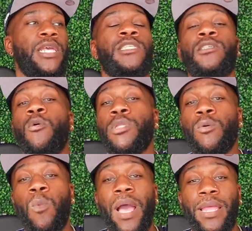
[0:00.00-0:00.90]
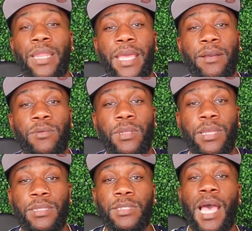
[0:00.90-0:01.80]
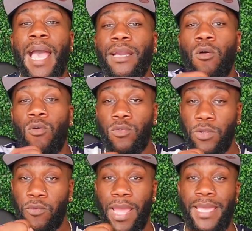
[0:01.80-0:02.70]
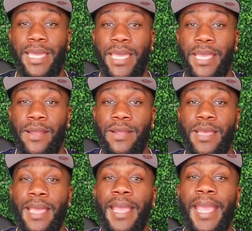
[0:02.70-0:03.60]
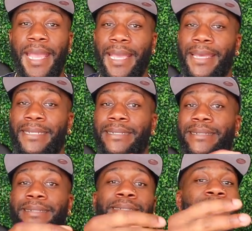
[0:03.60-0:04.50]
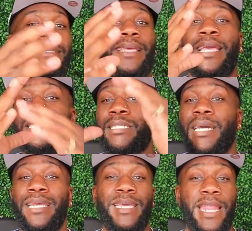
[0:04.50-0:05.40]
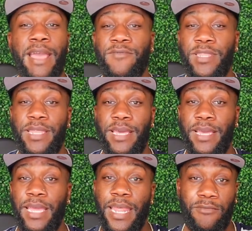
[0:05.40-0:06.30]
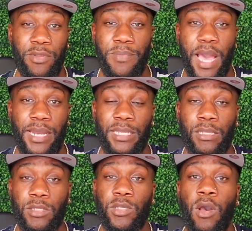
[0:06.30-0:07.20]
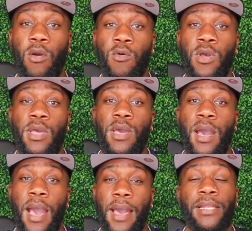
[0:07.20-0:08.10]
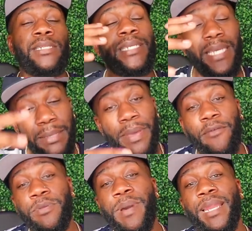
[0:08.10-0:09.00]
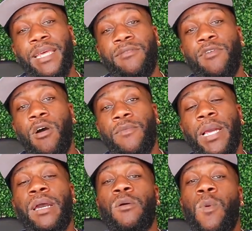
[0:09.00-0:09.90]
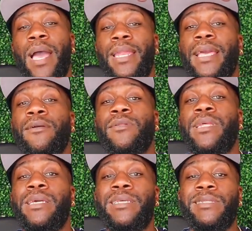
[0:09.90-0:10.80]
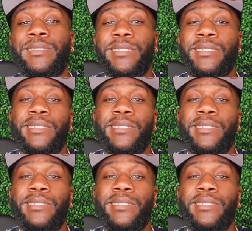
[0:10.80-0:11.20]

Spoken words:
So with the wide angle lens, I could hold it right here and it's gonna get everything and everybody. So to keep everybody involved, I got a wide angle lens.